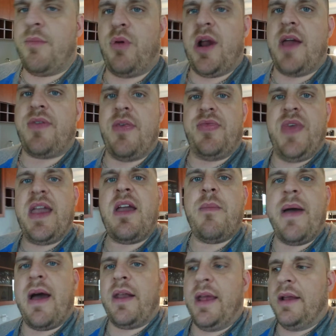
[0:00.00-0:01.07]
breath and think
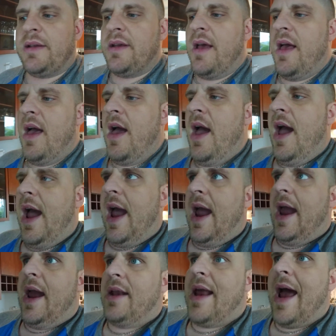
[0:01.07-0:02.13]
about it.
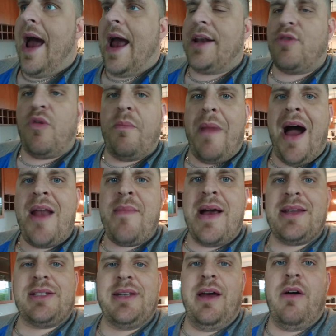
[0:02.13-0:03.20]
And I had to remind
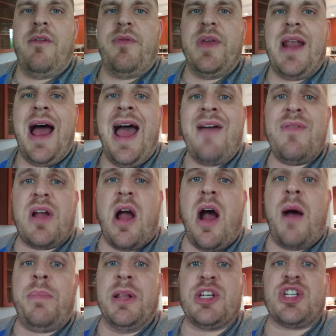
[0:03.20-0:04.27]
myself that I have
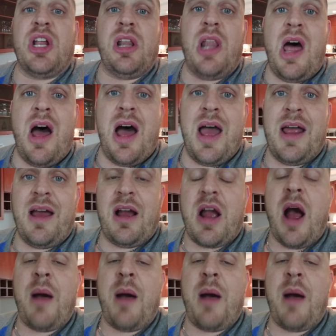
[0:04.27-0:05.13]
accomplished a lot.